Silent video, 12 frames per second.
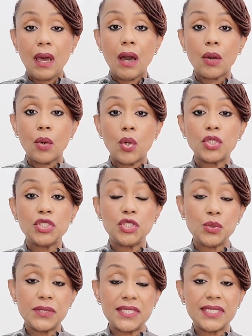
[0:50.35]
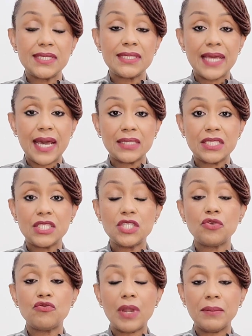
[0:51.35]
a court uses that
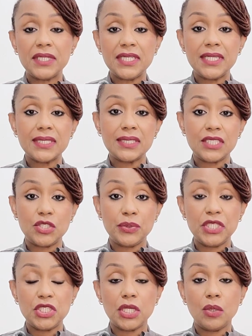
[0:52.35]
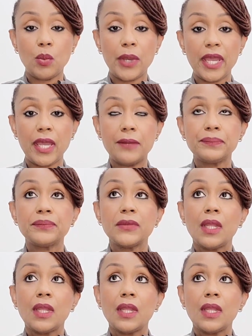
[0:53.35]
to remedy a situation where,